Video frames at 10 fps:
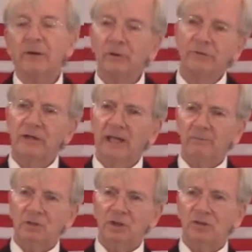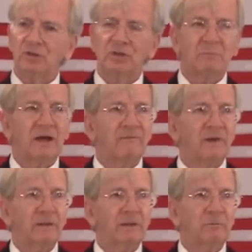heard the name Jesus in my
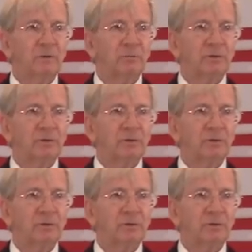family was